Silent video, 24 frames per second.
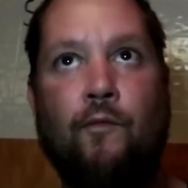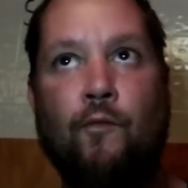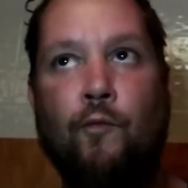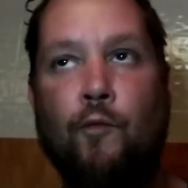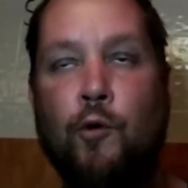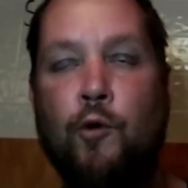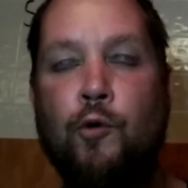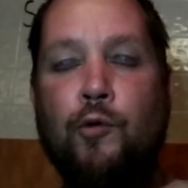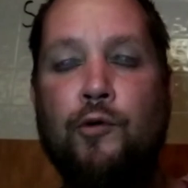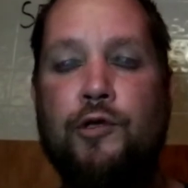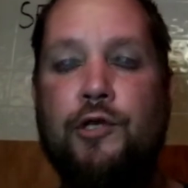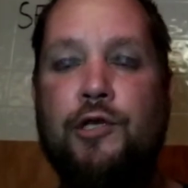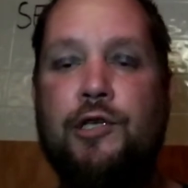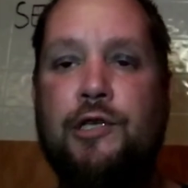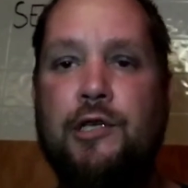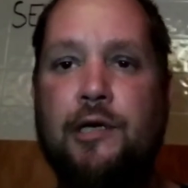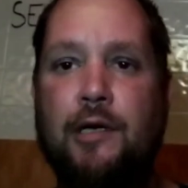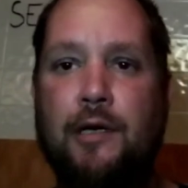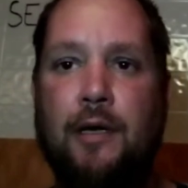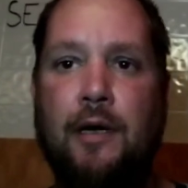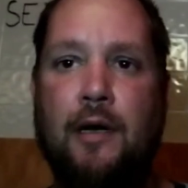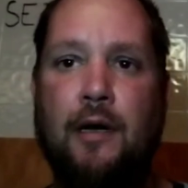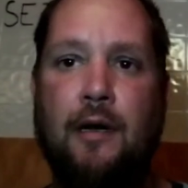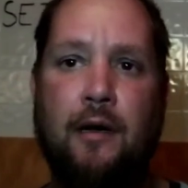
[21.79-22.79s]
roots
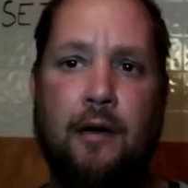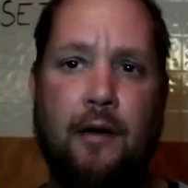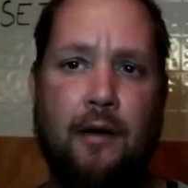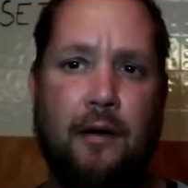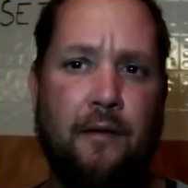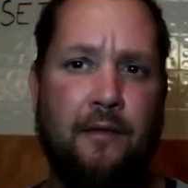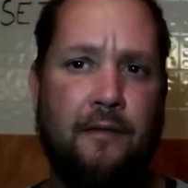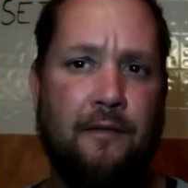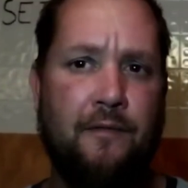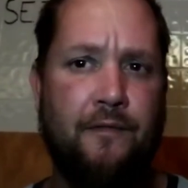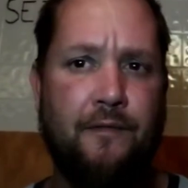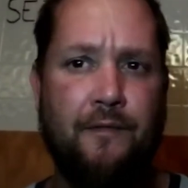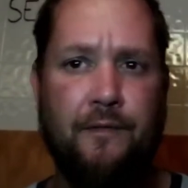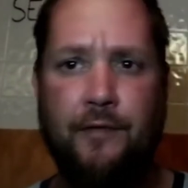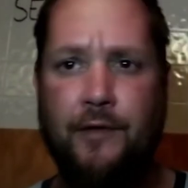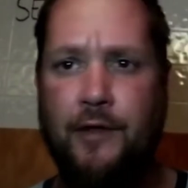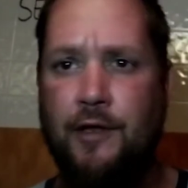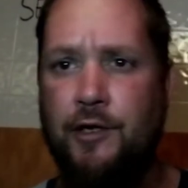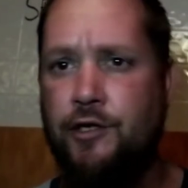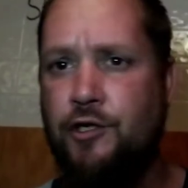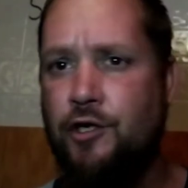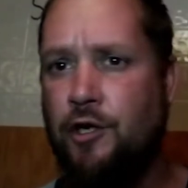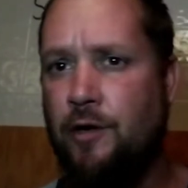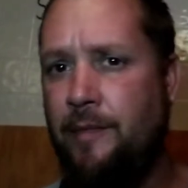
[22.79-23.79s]
of
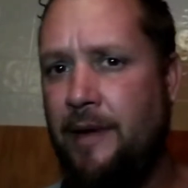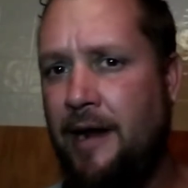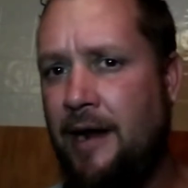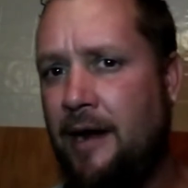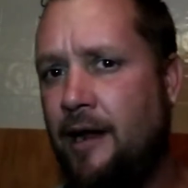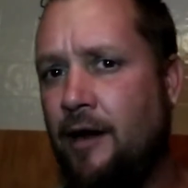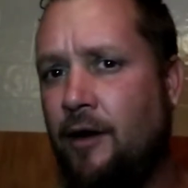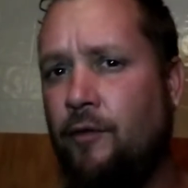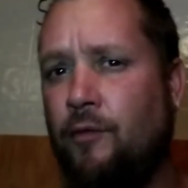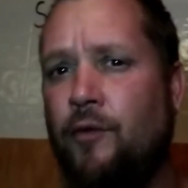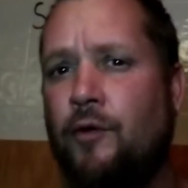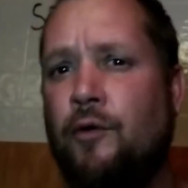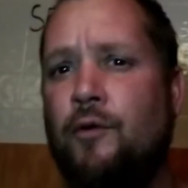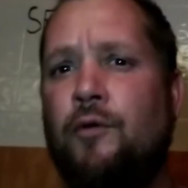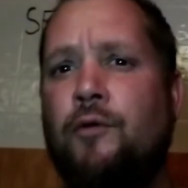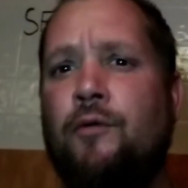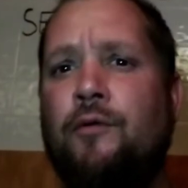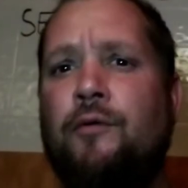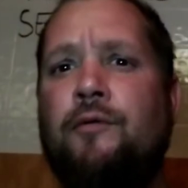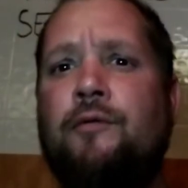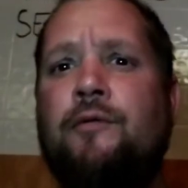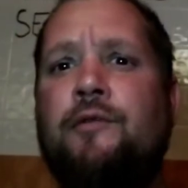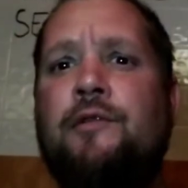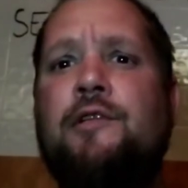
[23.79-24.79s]
the Germanic
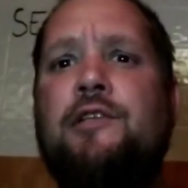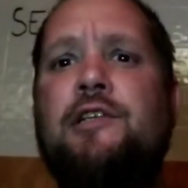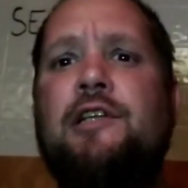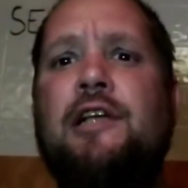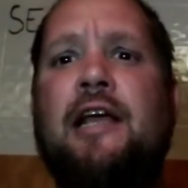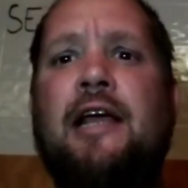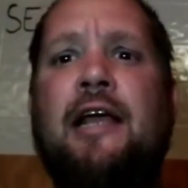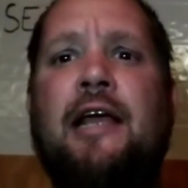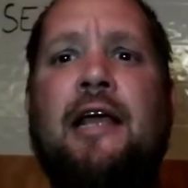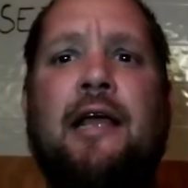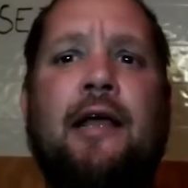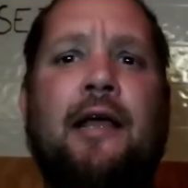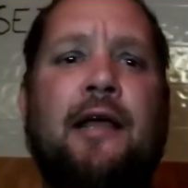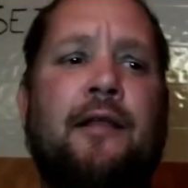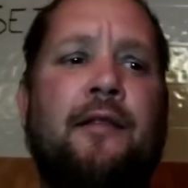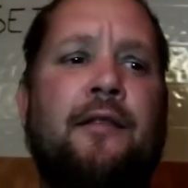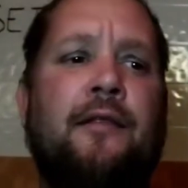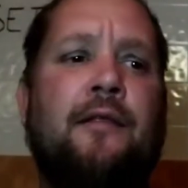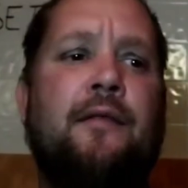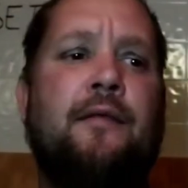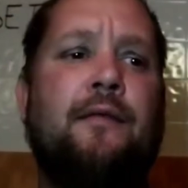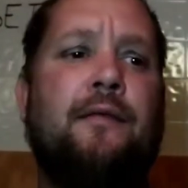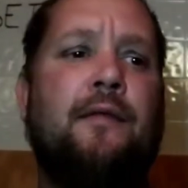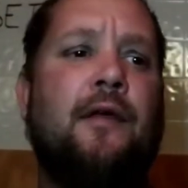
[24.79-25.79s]
runes
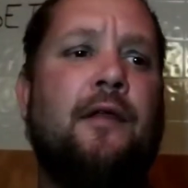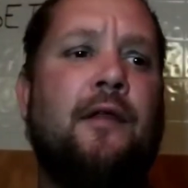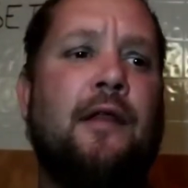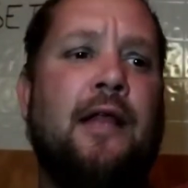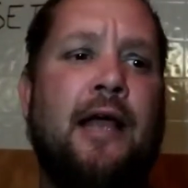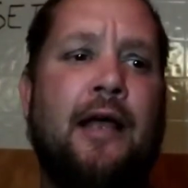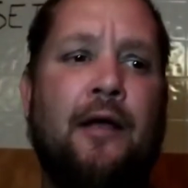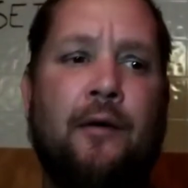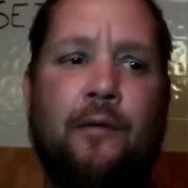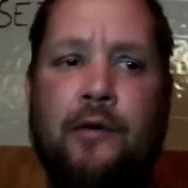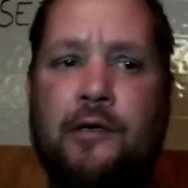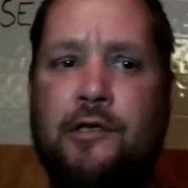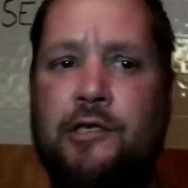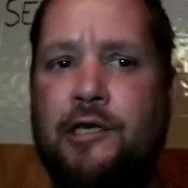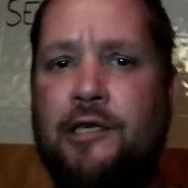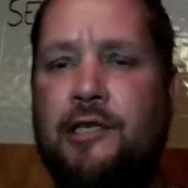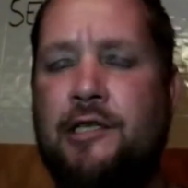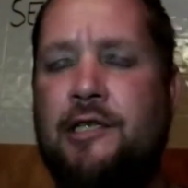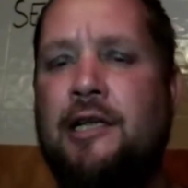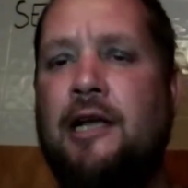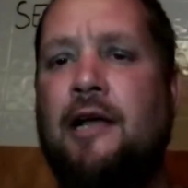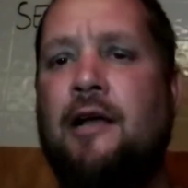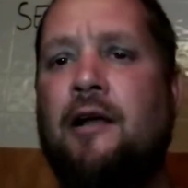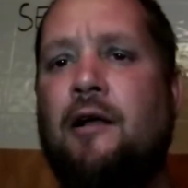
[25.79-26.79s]
and the language
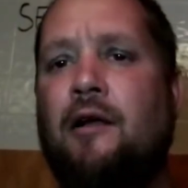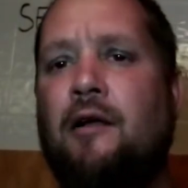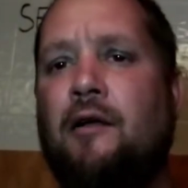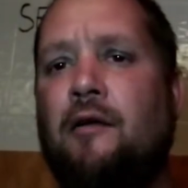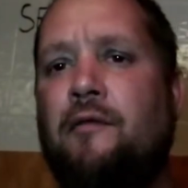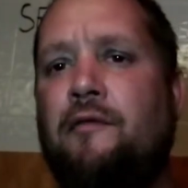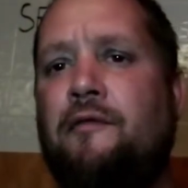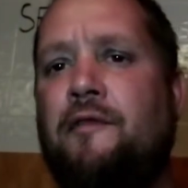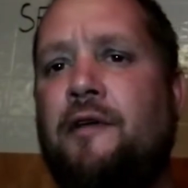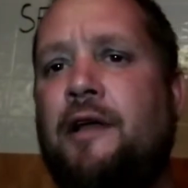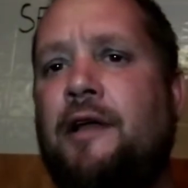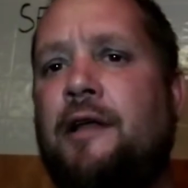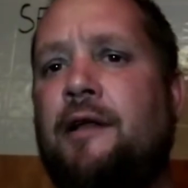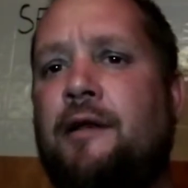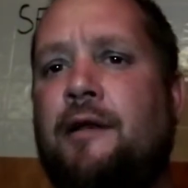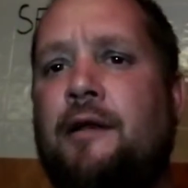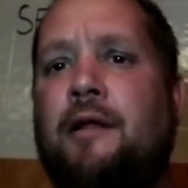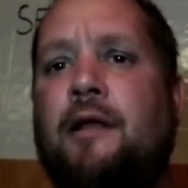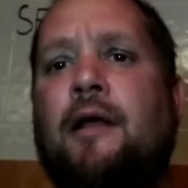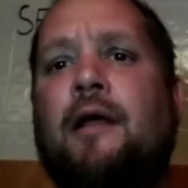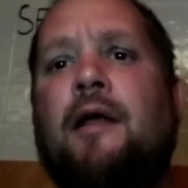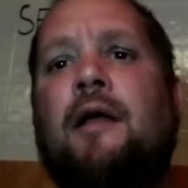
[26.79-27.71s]
itself, and